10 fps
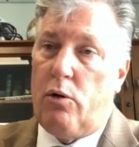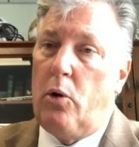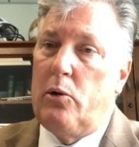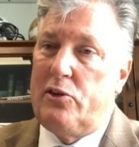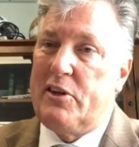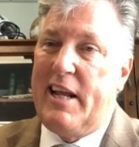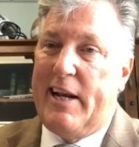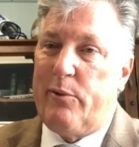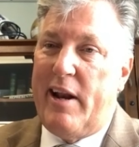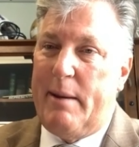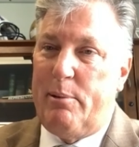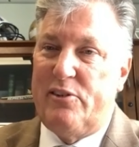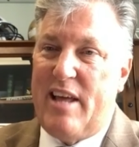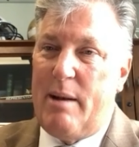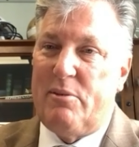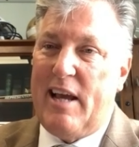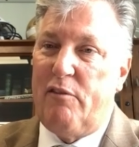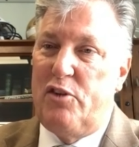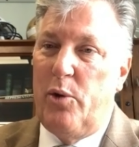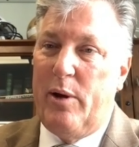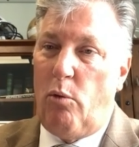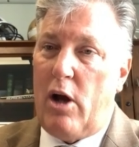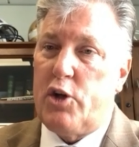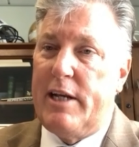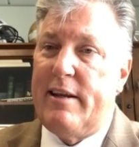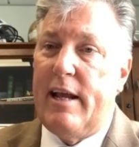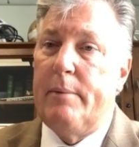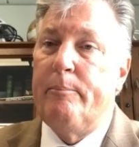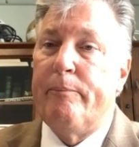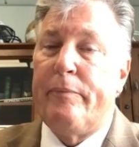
Ogles is getting ready to present himself to in Washington,